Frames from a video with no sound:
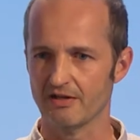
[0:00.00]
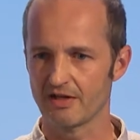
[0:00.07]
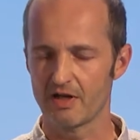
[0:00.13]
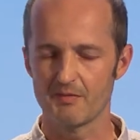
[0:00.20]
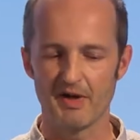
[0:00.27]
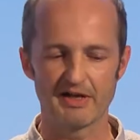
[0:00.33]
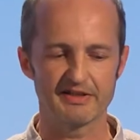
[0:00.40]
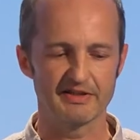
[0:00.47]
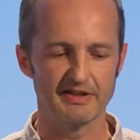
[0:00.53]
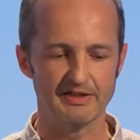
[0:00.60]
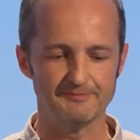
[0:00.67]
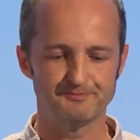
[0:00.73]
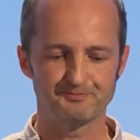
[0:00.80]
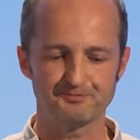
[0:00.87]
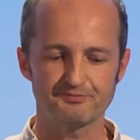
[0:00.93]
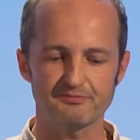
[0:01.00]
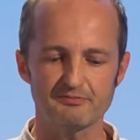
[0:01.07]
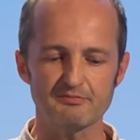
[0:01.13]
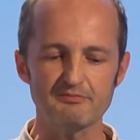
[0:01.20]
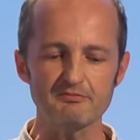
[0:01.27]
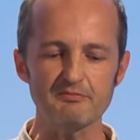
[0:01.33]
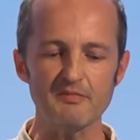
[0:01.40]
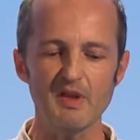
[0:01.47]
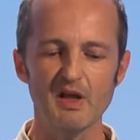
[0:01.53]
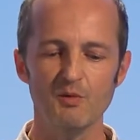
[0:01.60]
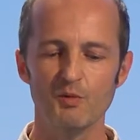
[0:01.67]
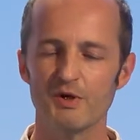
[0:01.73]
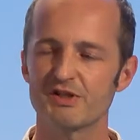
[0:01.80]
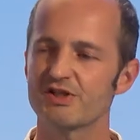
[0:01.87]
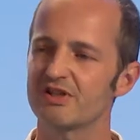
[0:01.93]
I'll come back to that,
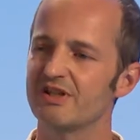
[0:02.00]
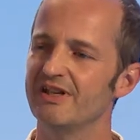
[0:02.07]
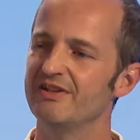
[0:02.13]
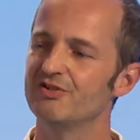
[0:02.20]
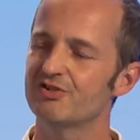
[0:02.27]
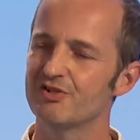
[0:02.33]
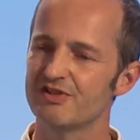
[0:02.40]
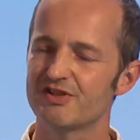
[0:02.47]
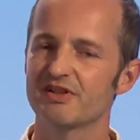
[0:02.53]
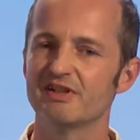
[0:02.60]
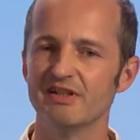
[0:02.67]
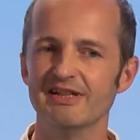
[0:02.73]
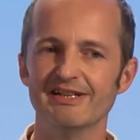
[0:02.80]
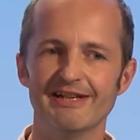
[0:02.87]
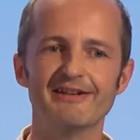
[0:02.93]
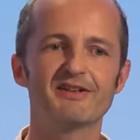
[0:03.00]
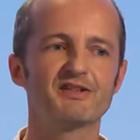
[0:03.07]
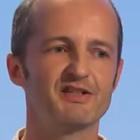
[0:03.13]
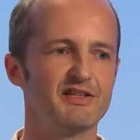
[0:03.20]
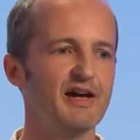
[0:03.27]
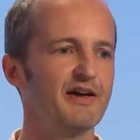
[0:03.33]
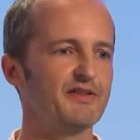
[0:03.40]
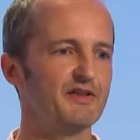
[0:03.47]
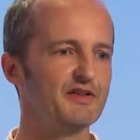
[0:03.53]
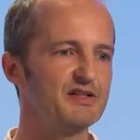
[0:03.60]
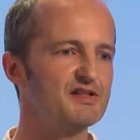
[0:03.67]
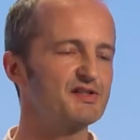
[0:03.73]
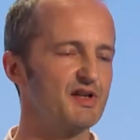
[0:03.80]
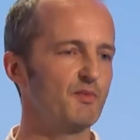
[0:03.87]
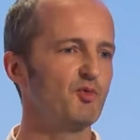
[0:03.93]
which intrinsically link together
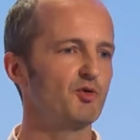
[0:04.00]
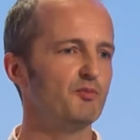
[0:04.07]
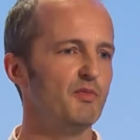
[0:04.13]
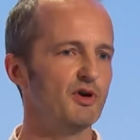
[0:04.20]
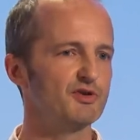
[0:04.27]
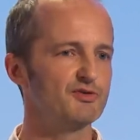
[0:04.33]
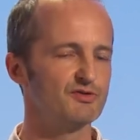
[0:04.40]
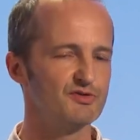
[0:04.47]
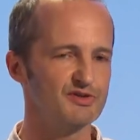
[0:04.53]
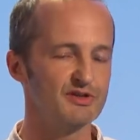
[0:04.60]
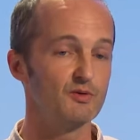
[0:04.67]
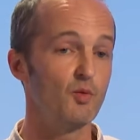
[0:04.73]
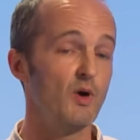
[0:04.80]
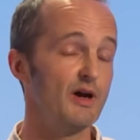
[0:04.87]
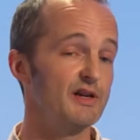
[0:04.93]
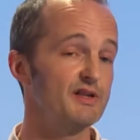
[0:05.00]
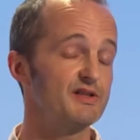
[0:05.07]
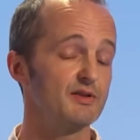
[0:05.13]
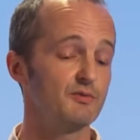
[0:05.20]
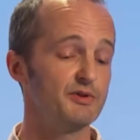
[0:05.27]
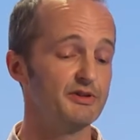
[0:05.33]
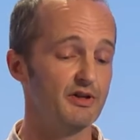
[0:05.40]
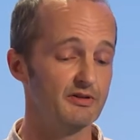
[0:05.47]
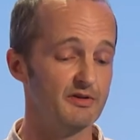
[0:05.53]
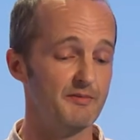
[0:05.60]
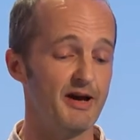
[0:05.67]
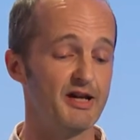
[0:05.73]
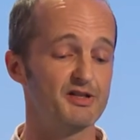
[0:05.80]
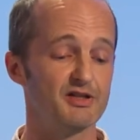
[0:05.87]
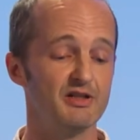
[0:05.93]
these separate modules in ways that we don't
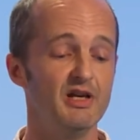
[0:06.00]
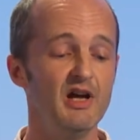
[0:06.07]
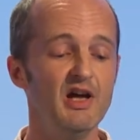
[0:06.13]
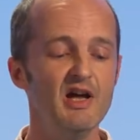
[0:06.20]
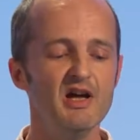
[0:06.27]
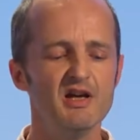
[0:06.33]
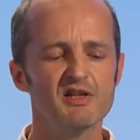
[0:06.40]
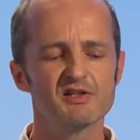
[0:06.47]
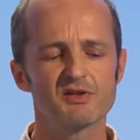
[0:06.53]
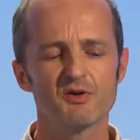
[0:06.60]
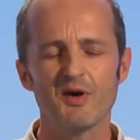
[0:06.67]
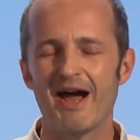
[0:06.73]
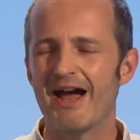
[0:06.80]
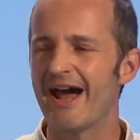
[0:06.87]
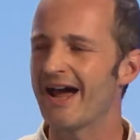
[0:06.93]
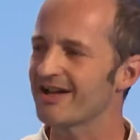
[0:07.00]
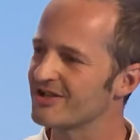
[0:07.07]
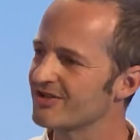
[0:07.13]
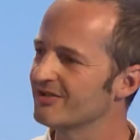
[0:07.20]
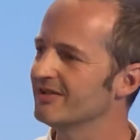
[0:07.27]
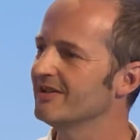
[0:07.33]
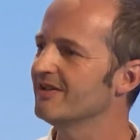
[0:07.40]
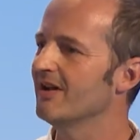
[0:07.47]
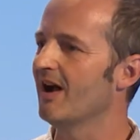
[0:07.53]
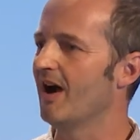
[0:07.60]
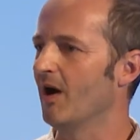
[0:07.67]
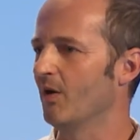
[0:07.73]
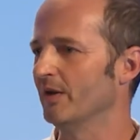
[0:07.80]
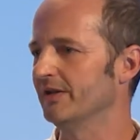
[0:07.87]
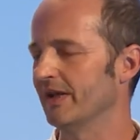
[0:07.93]
imagine. So actually,
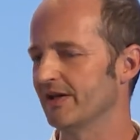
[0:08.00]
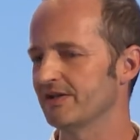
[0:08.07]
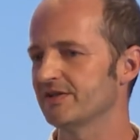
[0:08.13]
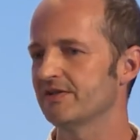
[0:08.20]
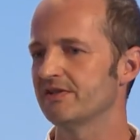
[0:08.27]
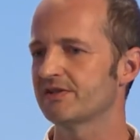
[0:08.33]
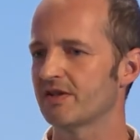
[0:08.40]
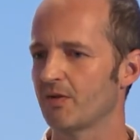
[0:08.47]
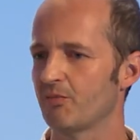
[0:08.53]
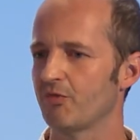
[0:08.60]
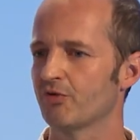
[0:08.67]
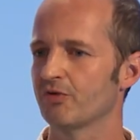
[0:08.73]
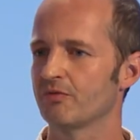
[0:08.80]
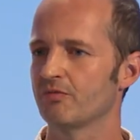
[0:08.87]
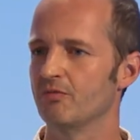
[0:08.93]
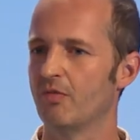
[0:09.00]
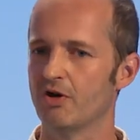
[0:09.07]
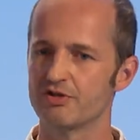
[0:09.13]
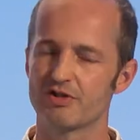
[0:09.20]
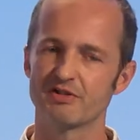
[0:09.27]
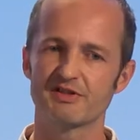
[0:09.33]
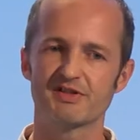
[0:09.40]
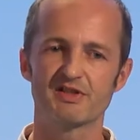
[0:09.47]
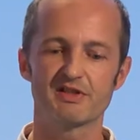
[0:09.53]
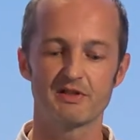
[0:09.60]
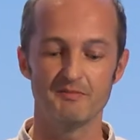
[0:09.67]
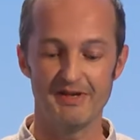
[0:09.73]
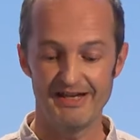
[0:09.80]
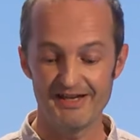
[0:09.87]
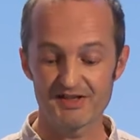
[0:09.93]
our nicely separate modular
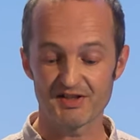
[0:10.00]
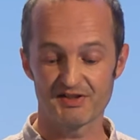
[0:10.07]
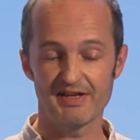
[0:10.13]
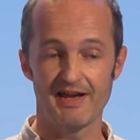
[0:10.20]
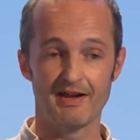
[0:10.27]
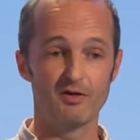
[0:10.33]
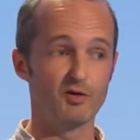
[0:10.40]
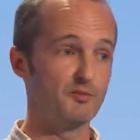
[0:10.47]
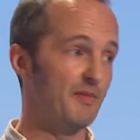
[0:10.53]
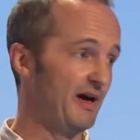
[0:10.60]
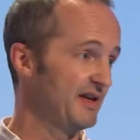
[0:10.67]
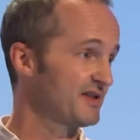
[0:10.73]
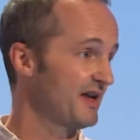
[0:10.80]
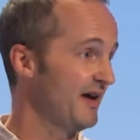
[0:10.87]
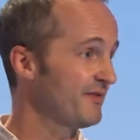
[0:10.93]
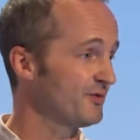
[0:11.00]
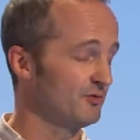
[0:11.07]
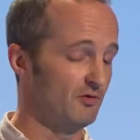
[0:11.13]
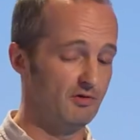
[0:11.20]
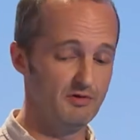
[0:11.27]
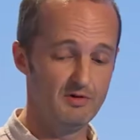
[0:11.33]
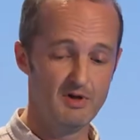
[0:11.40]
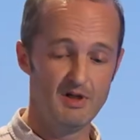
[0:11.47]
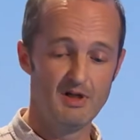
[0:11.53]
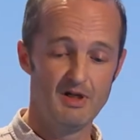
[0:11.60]
system is a tangled mess after all.